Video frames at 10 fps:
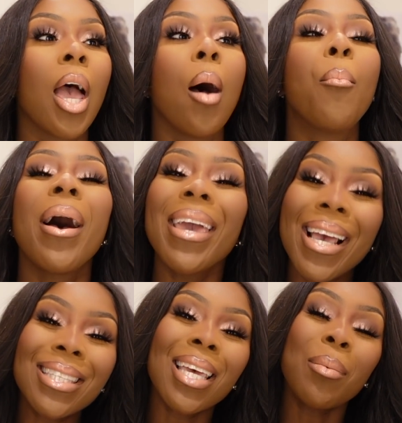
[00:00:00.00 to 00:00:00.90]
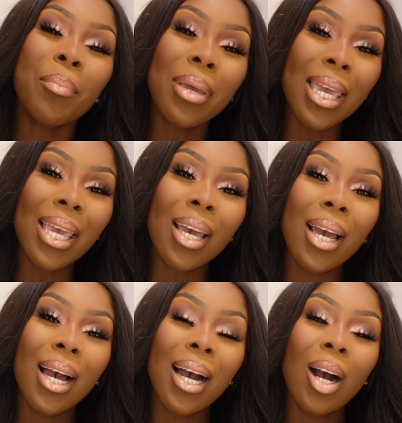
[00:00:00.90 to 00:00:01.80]
But is it me,
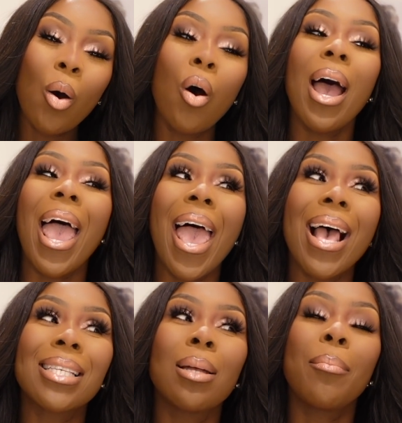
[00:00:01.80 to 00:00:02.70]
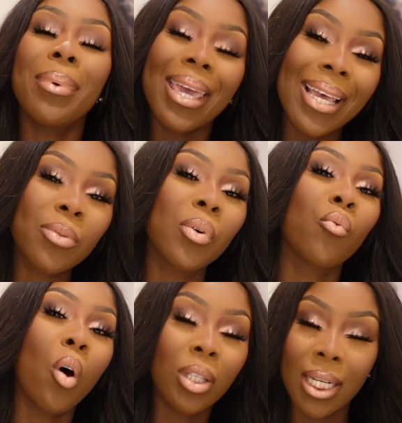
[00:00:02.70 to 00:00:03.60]
or as the men were
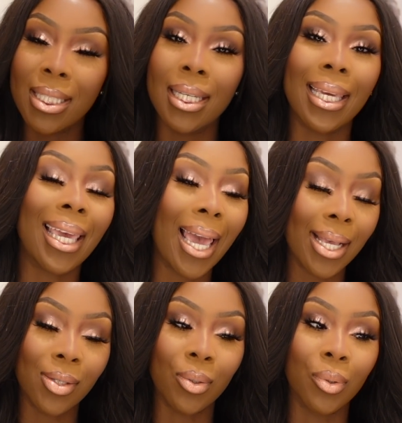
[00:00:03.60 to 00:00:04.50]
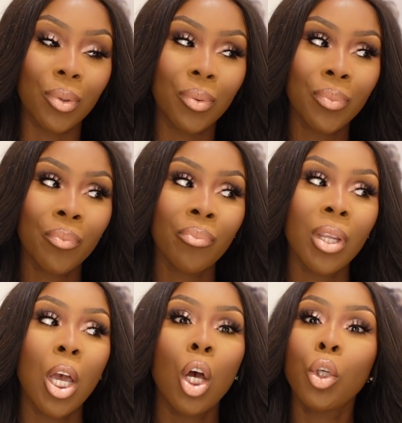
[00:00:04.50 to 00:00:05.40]
rolling into the castle,
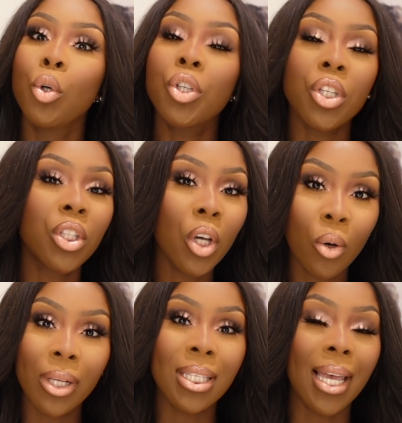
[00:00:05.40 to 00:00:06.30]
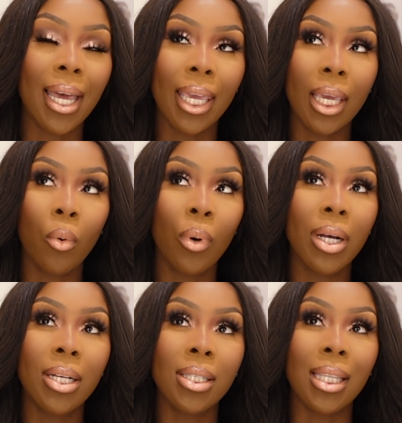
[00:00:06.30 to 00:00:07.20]
you just noticed that it
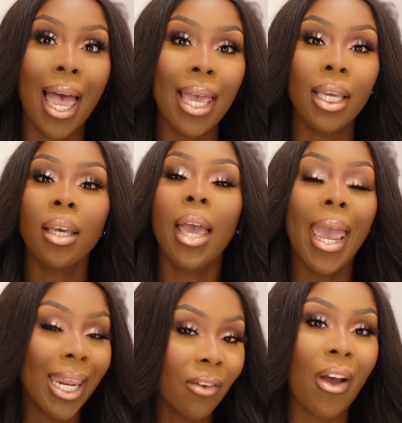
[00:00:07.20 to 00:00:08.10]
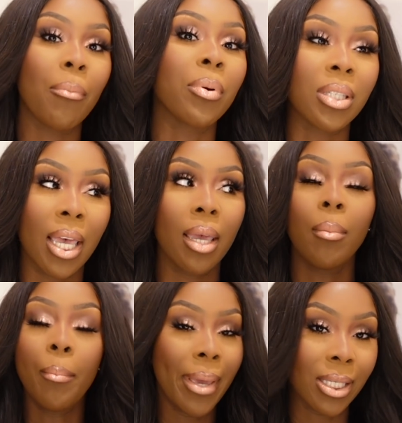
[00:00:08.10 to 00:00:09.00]
was like
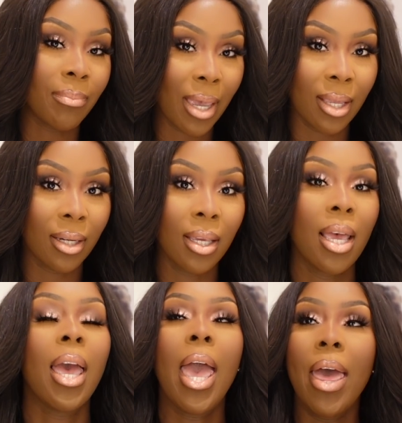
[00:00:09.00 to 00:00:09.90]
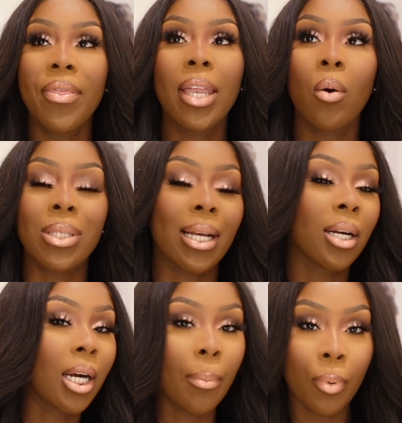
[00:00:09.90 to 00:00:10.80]
85% mixed men. And then it was like a
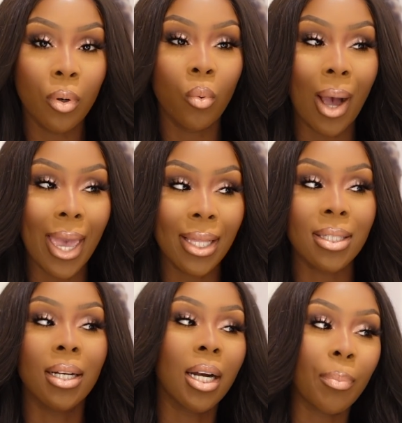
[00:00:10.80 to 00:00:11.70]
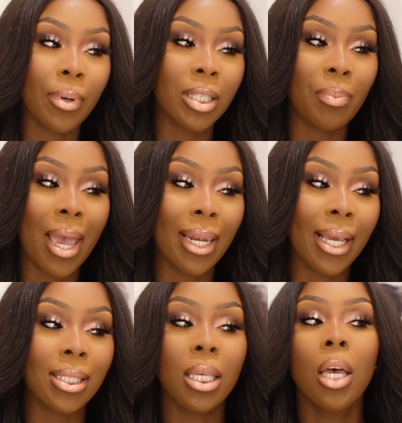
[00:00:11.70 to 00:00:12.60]
couple whites, a couple
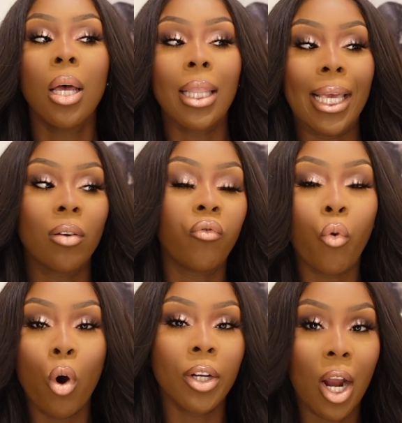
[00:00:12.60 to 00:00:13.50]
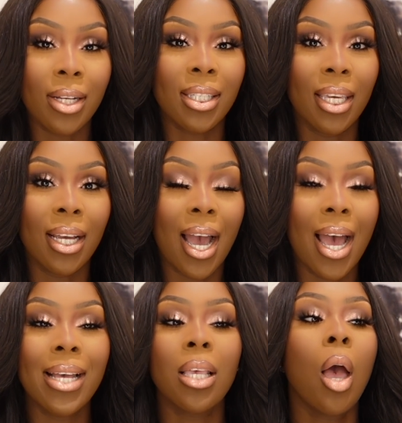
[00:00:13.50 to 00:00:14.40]
Hispanics, like 4 dark-skinned
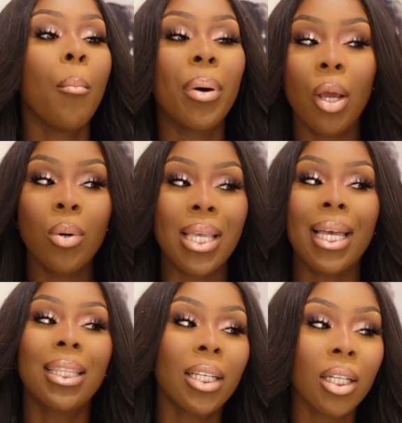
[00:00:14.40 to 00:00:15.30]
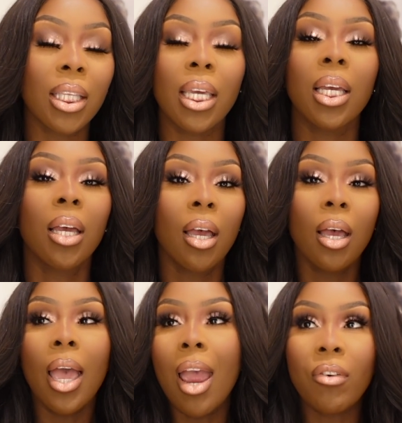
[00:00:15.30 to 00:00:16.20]
guys. But it was like literally
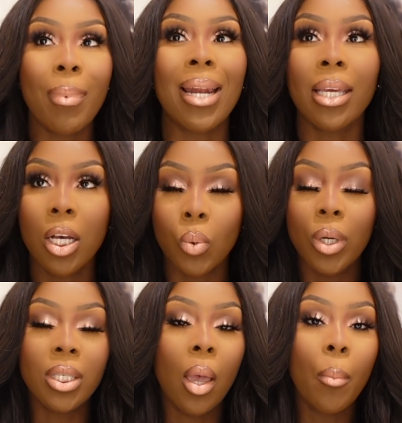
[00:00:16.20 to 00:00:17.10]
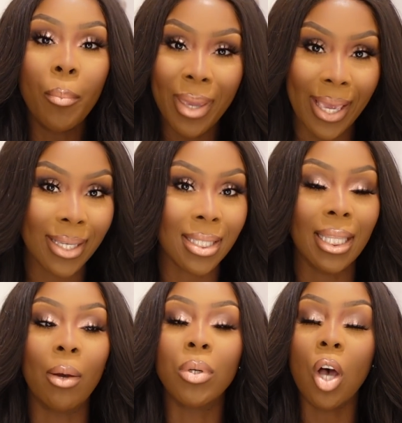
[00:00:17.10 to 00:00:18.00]
everybody else was mixed.
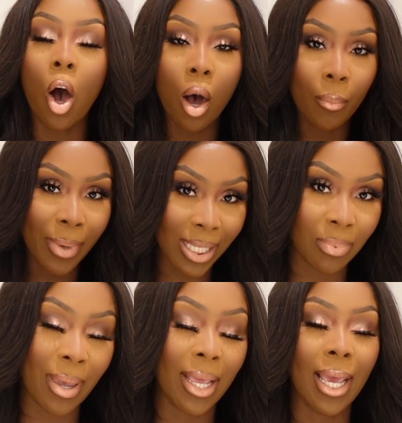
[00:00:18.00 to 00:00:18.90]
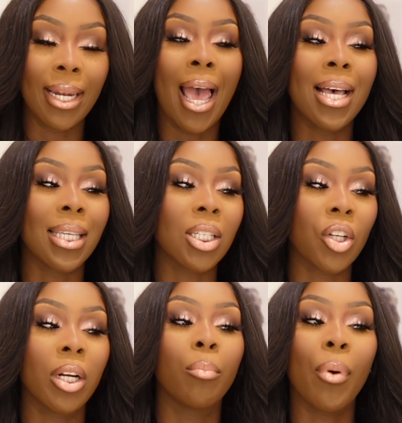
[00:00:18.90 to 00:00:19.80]
It was all mixed men. And as they
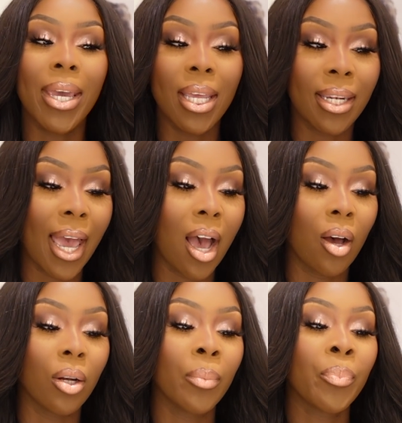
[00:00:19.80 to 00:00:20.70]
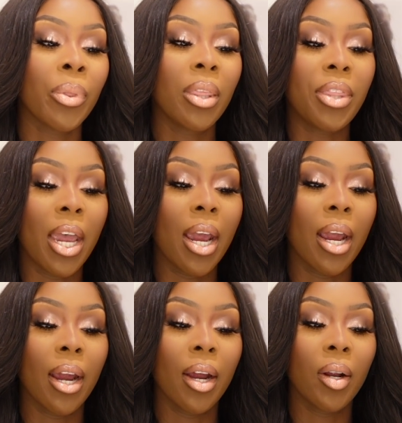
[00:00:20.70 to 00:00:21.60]
started breaking down
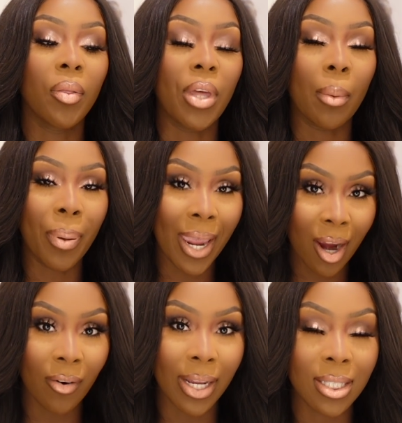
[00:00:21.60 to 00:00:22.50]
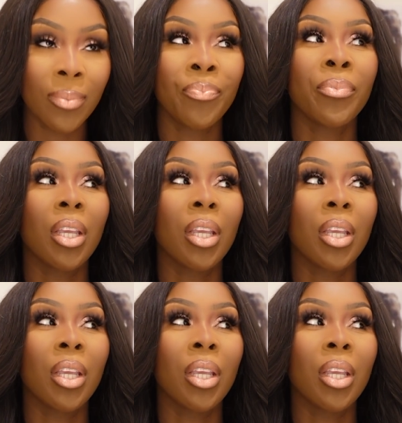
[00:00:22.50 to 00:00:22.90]
their parents,